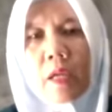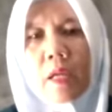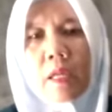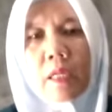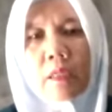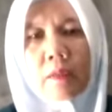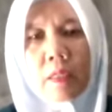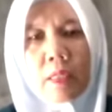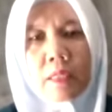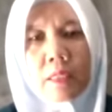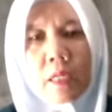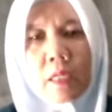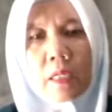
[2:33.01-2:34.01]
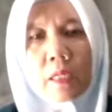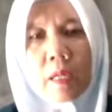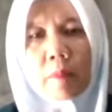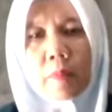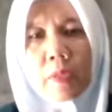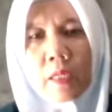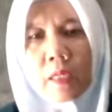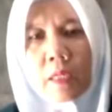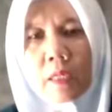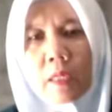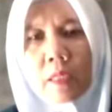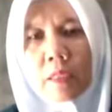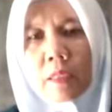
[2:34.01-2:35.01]
It is a graphic
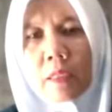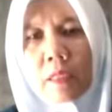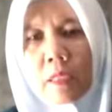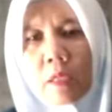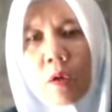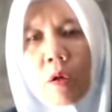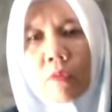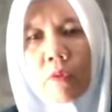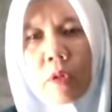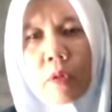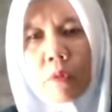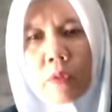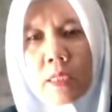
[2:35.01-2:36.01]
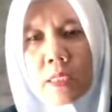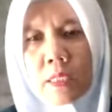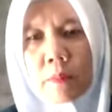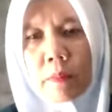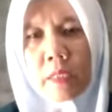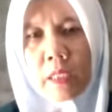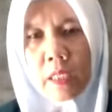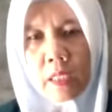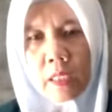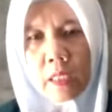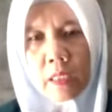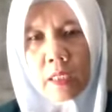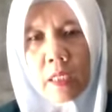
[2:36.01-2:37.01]
rendering of a word's meaning.
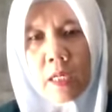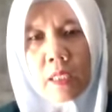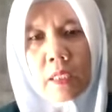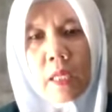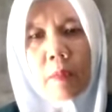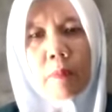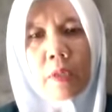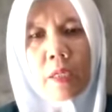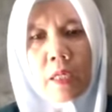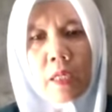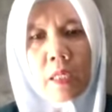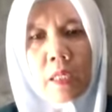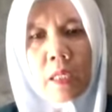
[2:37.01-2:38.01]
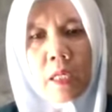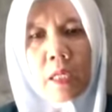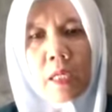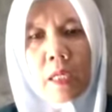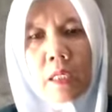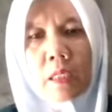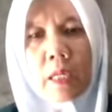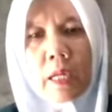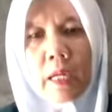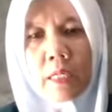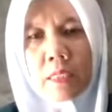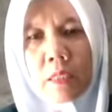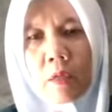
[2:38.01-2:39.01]
Typically, it
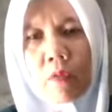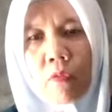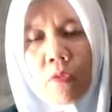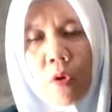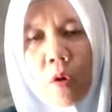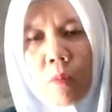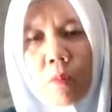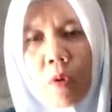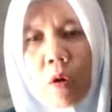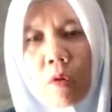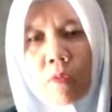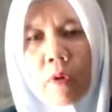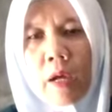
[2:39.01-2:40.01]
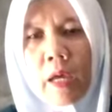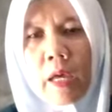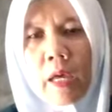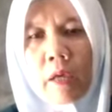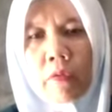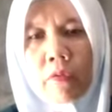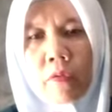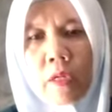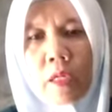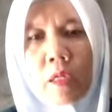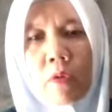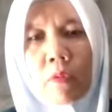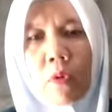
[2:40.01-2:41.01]
has the form of having
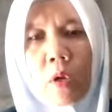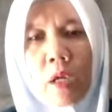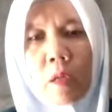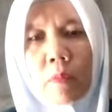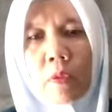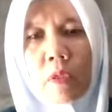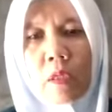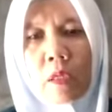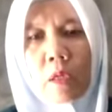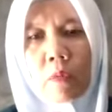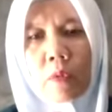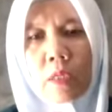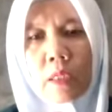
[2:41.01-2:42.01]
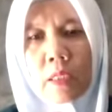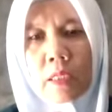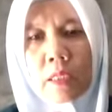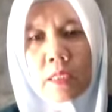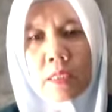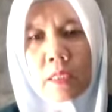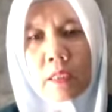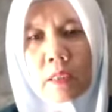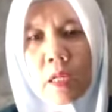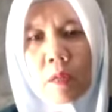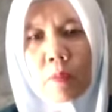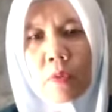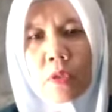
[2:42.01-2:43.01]
the vocabulary word in the central
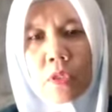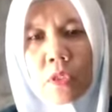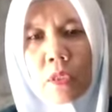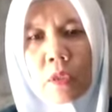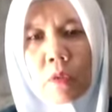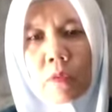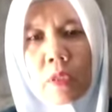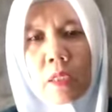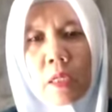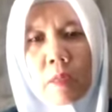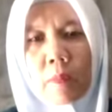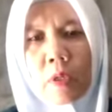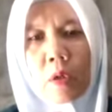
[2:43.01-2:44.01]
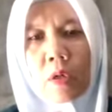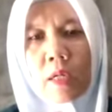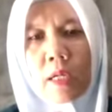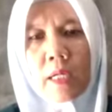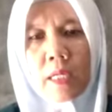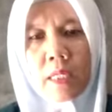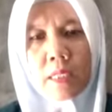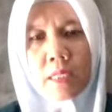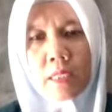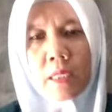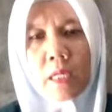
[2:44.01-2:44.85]
portion of the graphic organizer